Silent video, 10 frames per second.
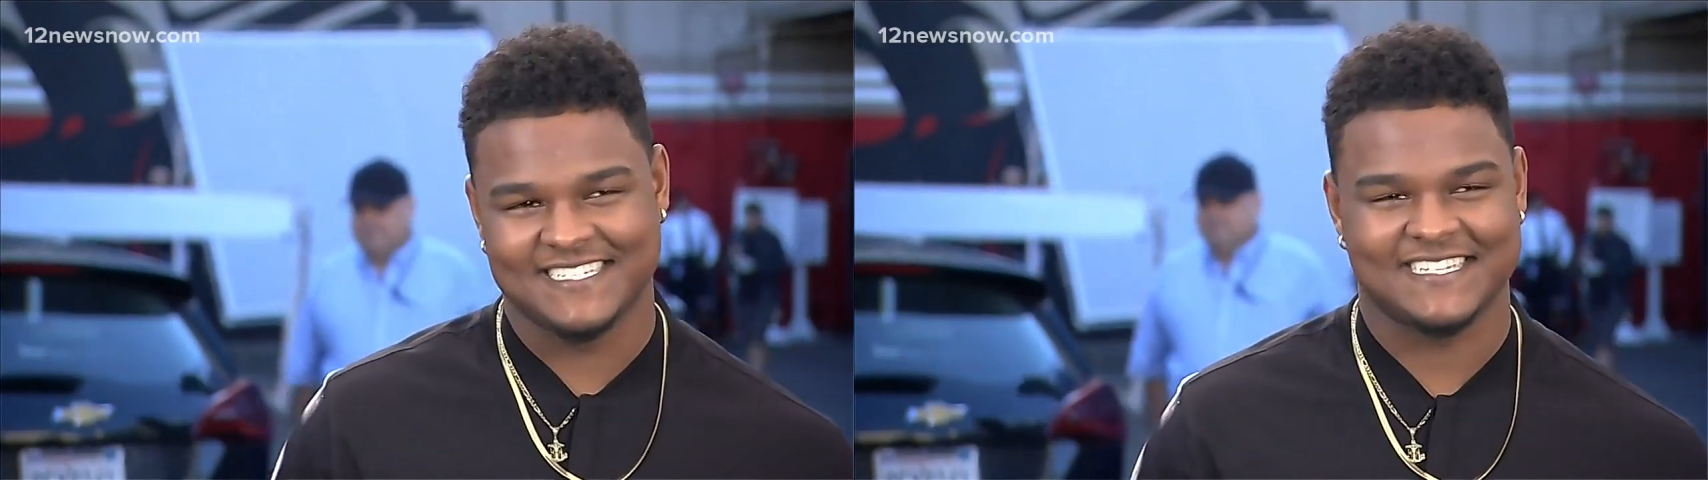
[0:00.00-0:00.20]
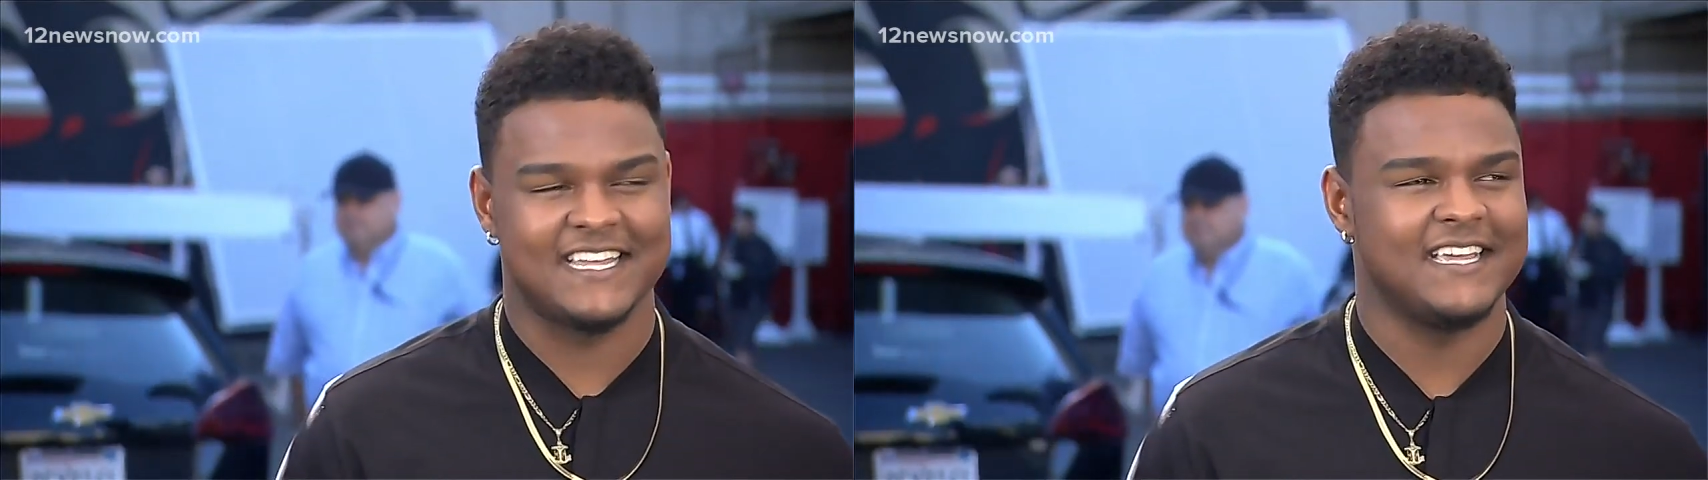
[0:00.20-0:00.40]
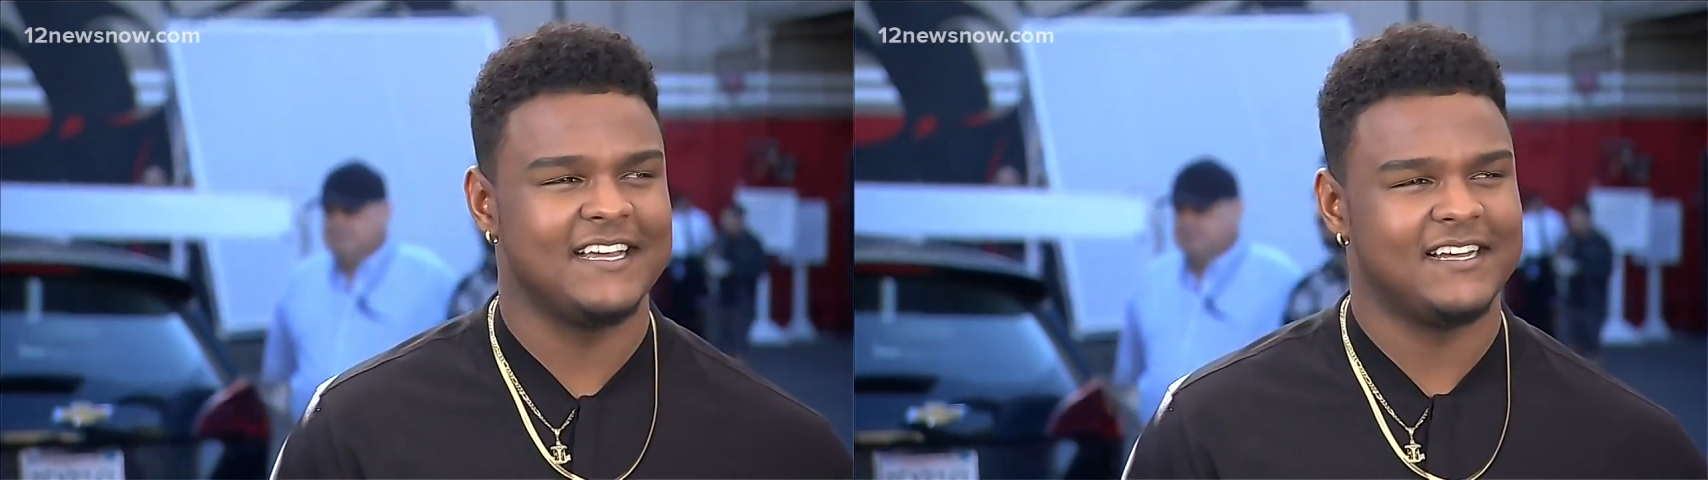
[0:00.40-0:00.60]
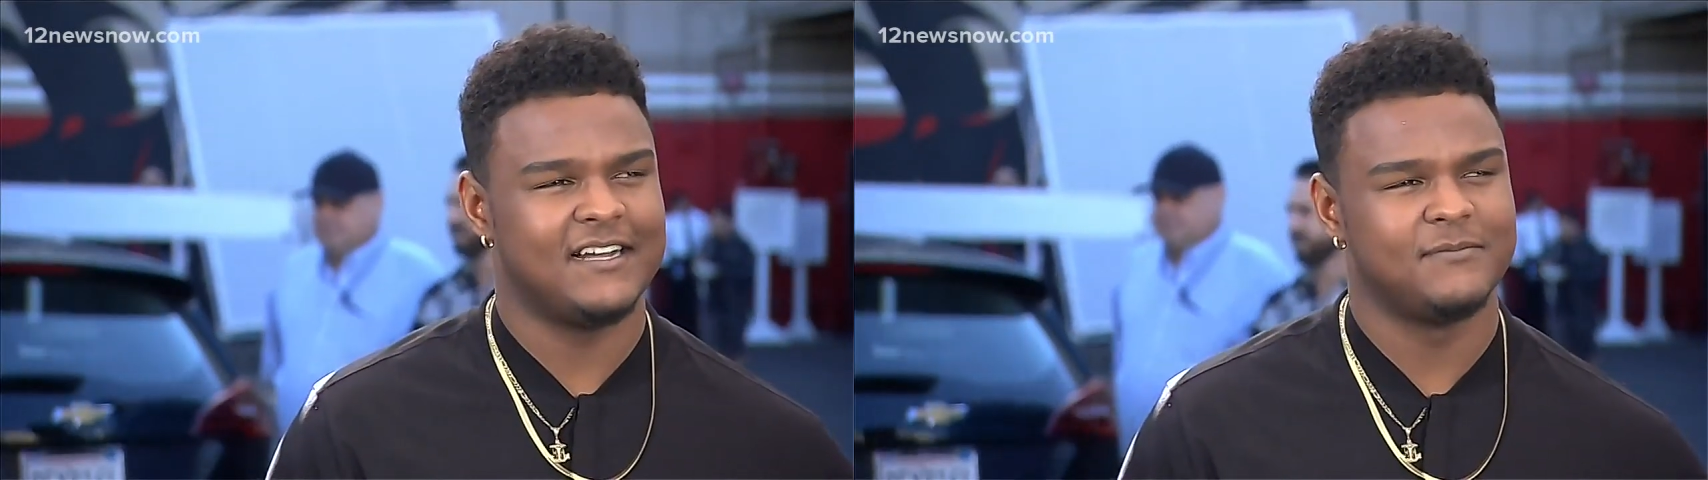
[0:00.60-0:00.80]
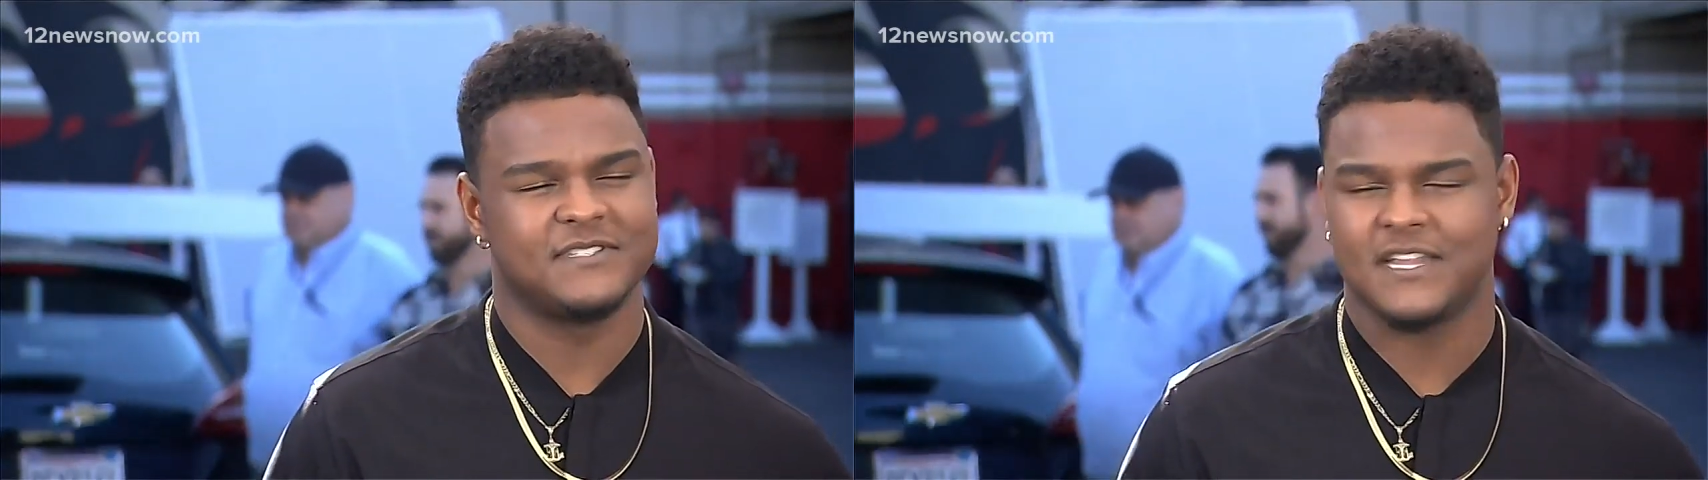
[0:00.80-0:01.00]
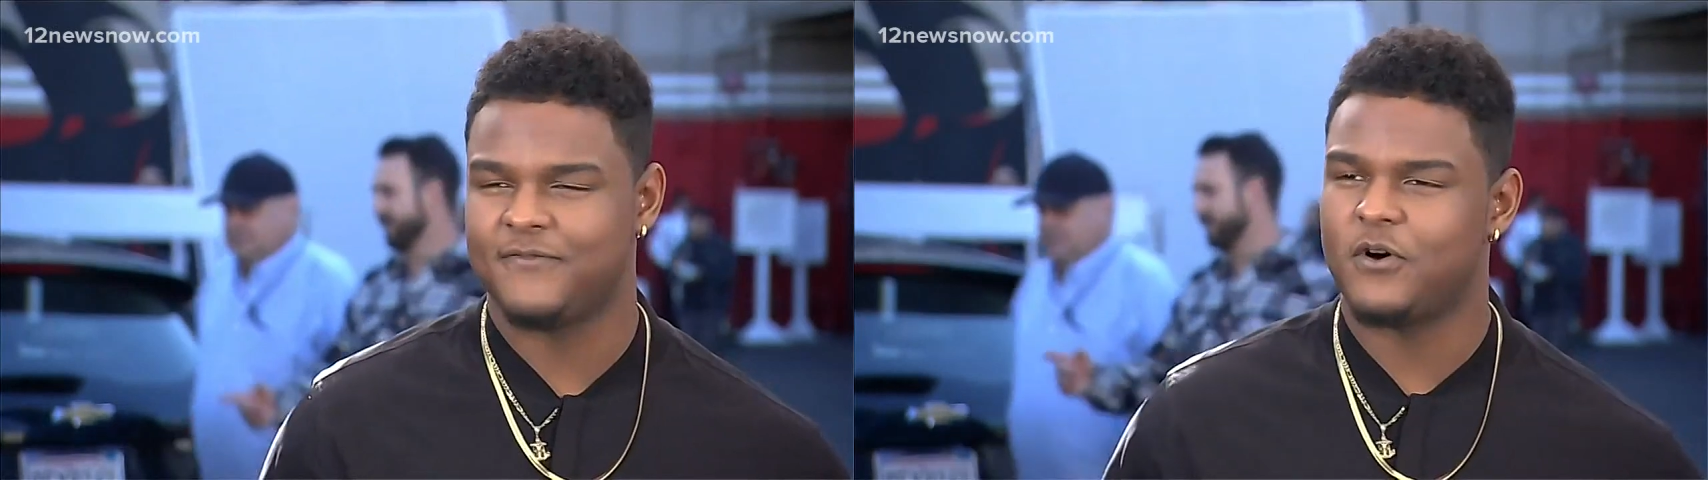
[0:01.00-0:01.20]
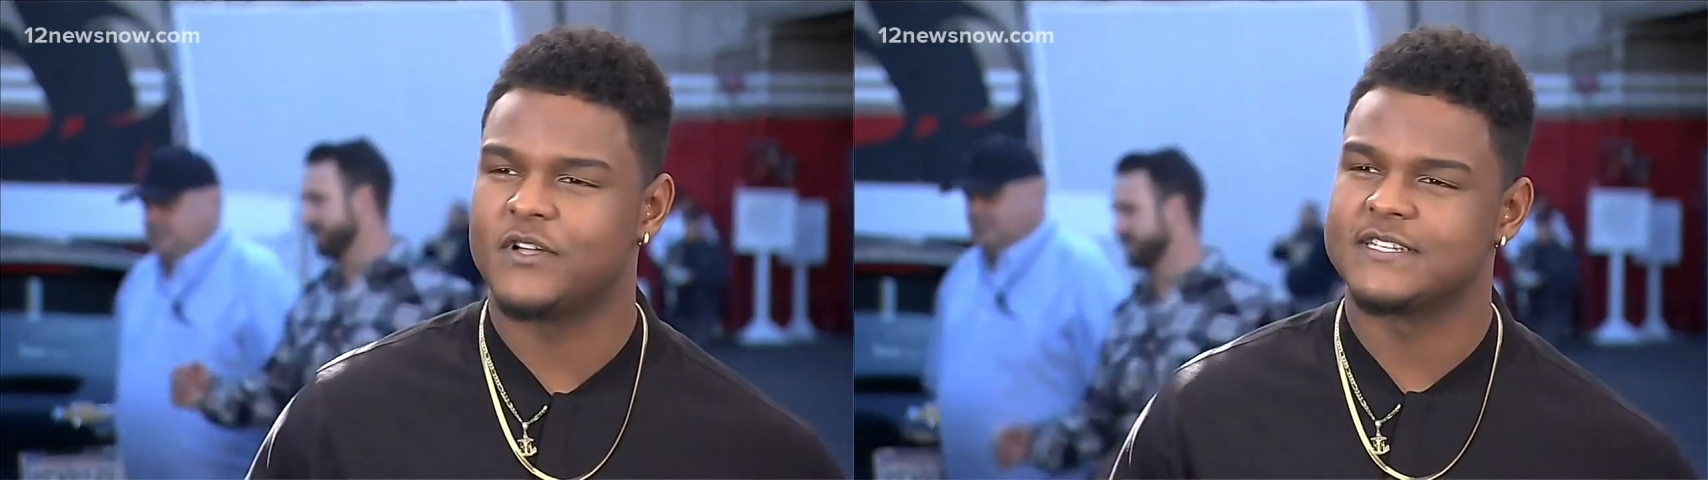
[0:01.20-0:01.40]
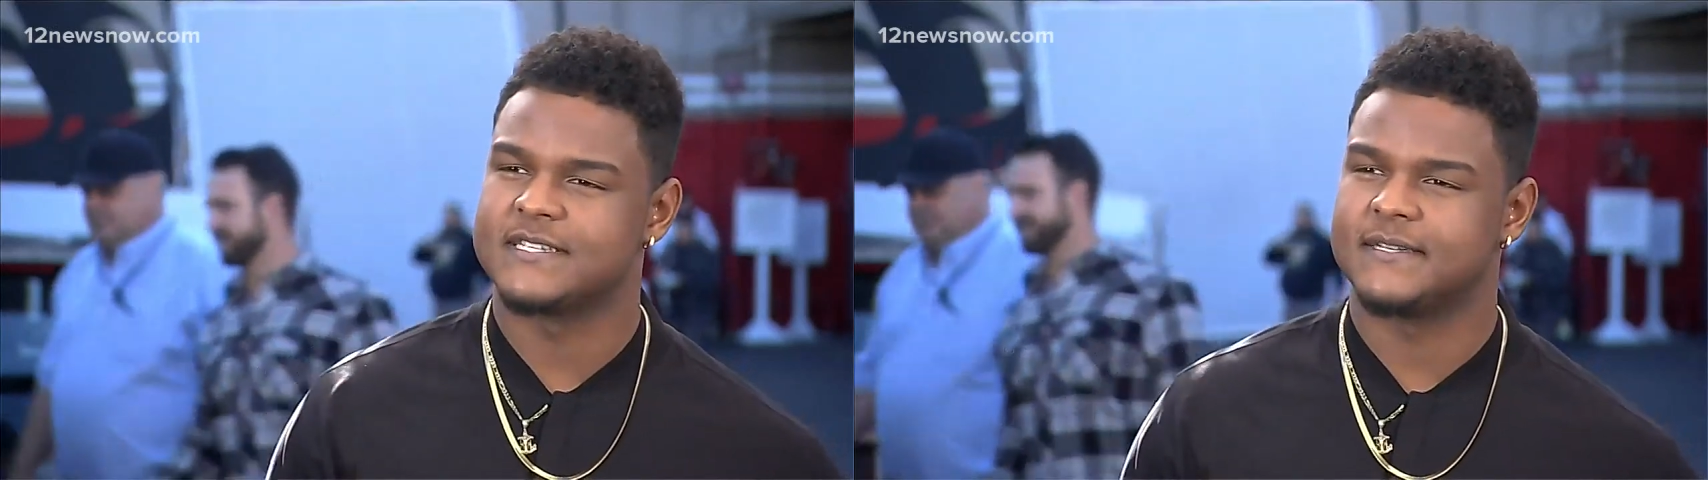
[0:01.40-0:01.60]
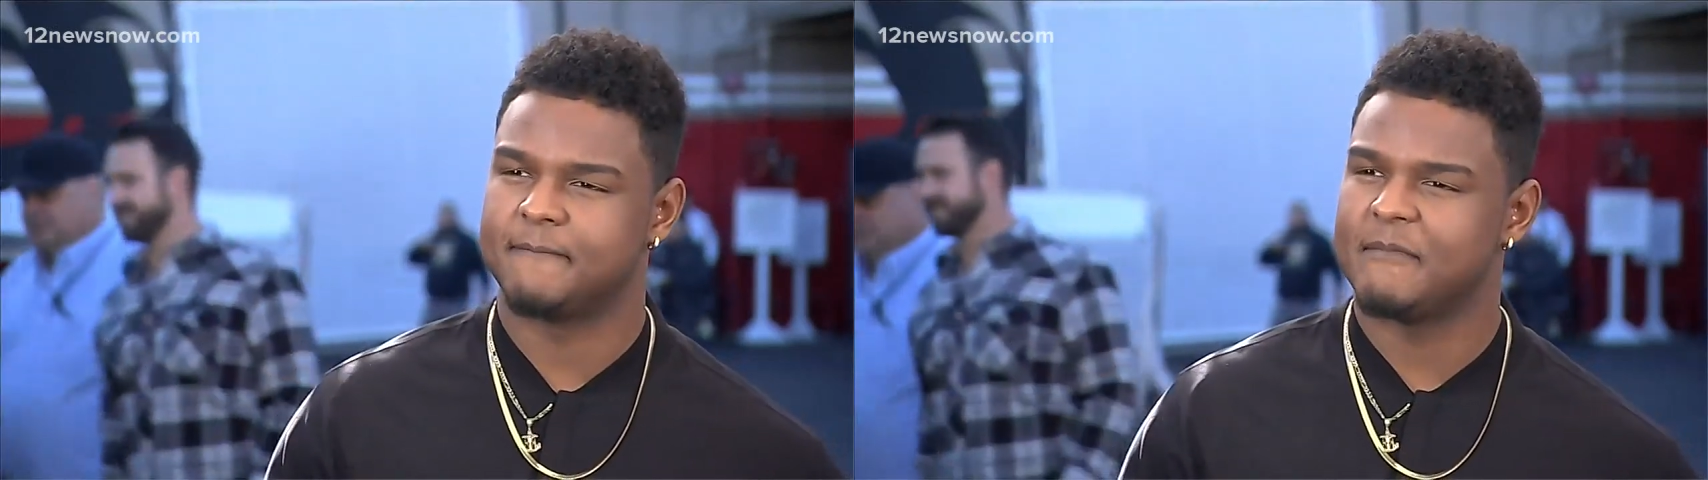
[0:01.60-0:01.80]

stay um, stay focused.